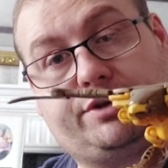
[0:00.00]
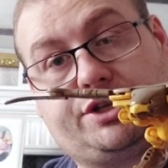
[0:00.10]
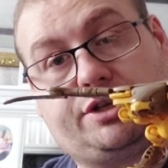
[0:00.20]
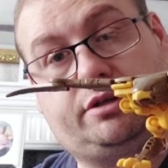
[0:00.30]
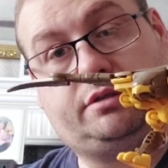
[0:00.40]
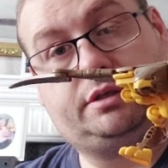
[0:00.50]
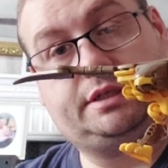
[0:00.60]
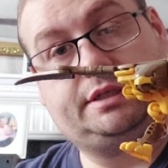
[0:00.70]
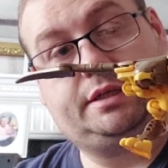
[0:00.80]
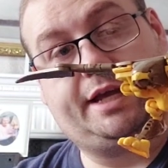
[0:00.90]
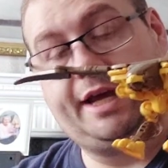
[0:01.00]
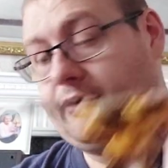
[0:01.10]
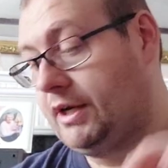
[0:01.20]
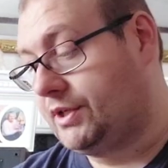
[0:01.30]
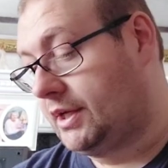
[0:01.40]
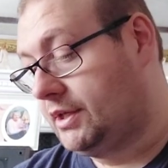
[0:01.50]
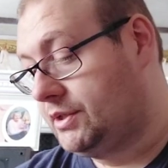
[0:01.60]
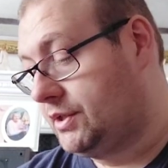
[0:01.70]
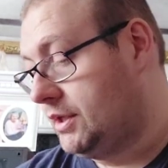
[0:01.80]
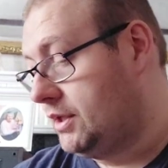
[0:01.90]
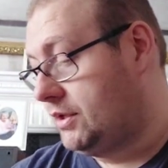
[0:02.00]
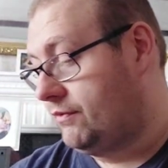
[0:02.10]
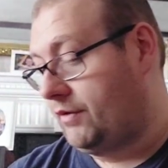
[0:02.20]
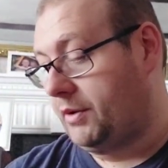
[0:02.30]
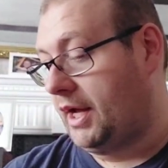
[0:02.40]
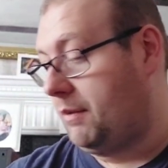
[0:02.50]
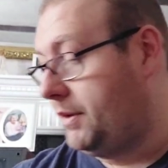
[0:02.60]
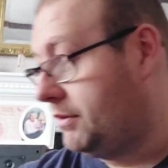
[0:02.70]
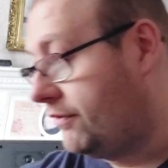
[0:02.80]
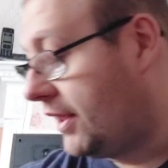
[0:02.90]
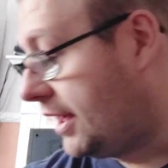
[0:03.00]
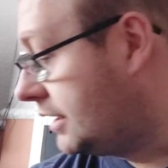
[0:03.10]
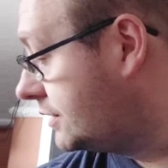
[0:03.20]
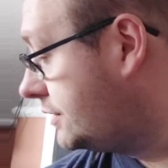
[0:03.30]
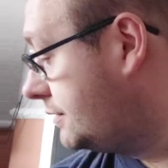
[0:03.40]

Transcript: original Airazor, so very happy with that.